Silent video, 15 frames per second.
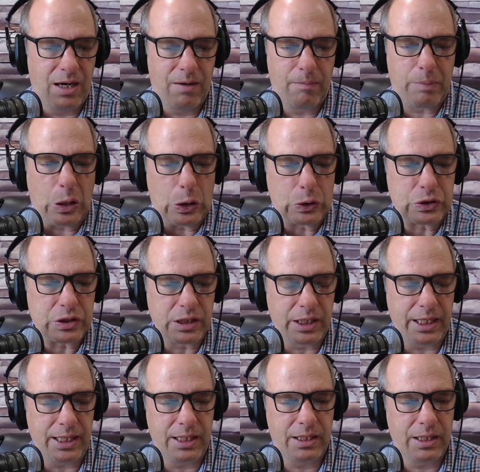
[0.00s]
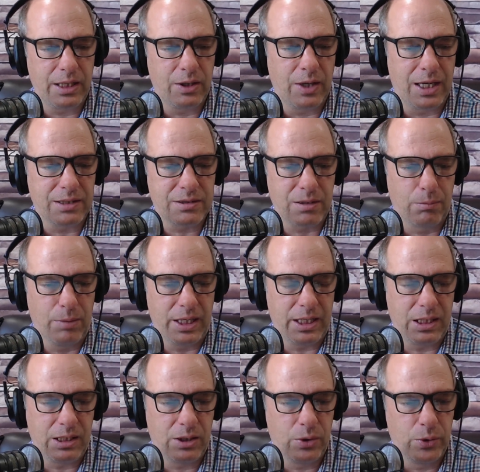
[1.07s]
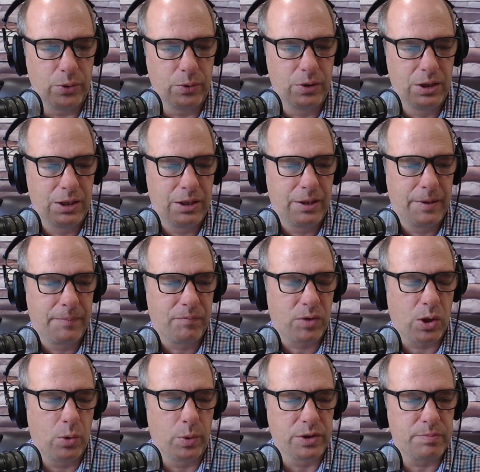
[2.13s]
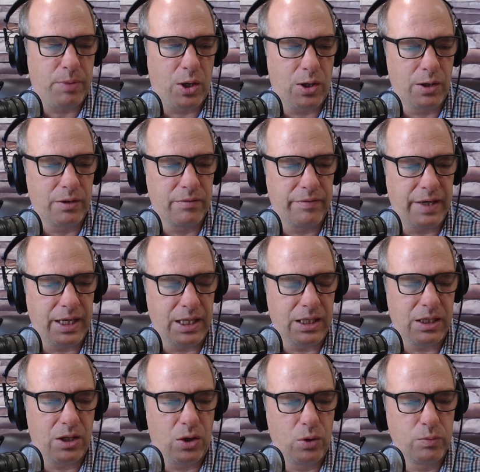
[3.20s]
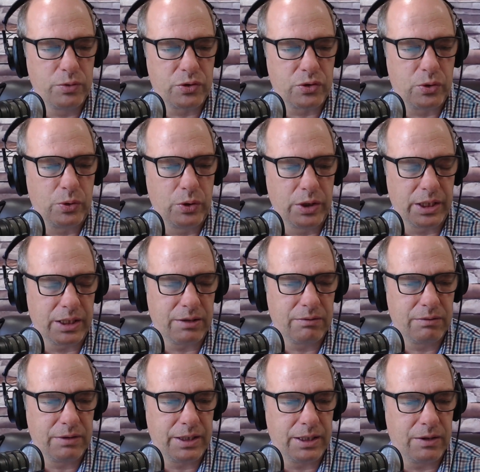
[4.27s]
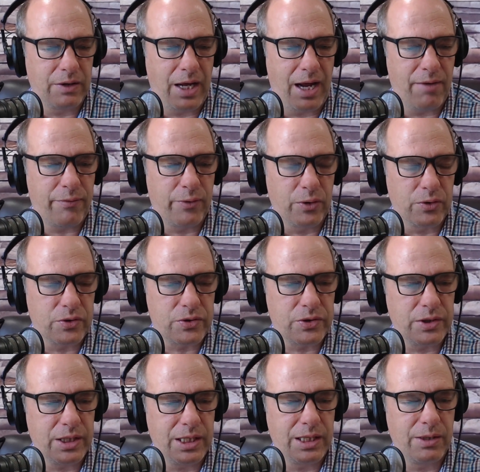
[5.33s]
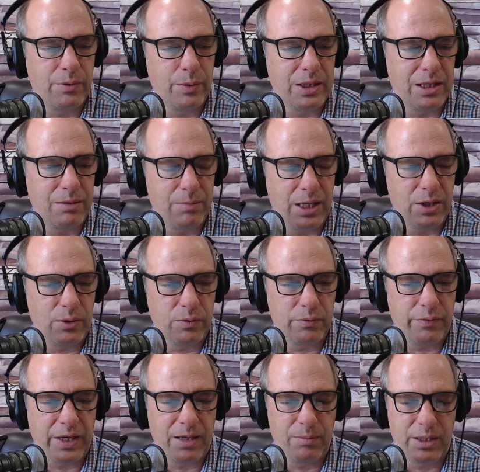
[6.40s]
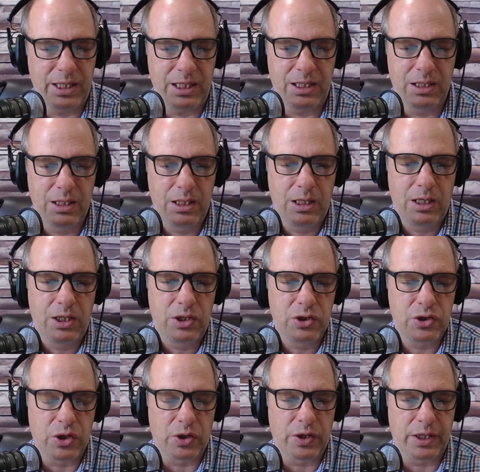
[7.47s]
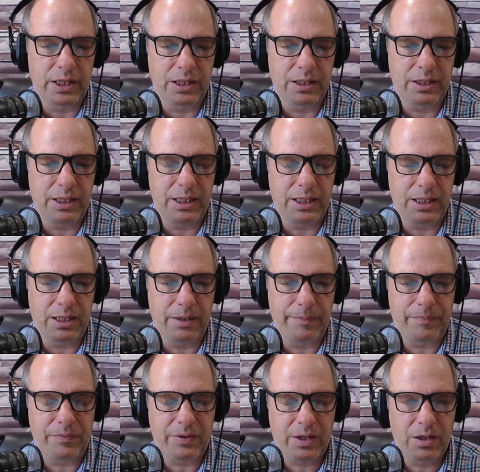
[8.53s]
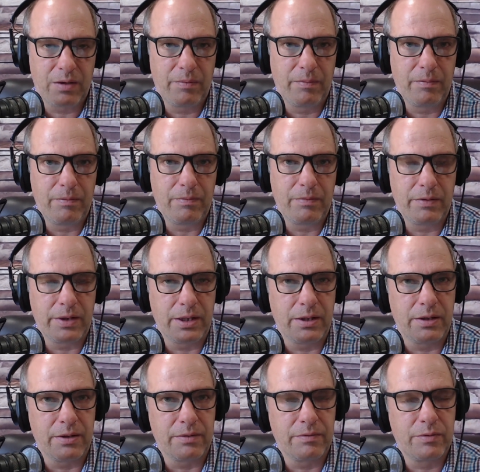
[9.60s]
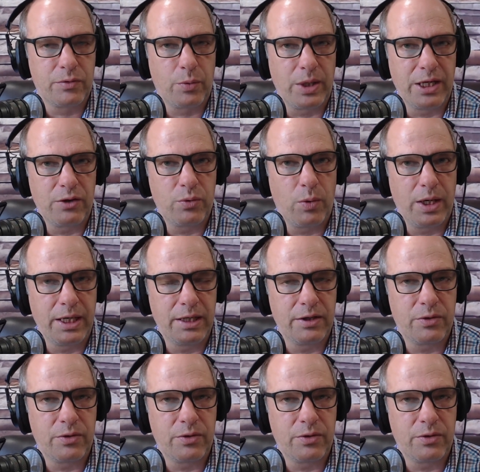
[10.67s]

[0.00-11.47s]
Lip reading: Personally, as somebody who was part of a homeschooling efforts within my own family during the 2020 to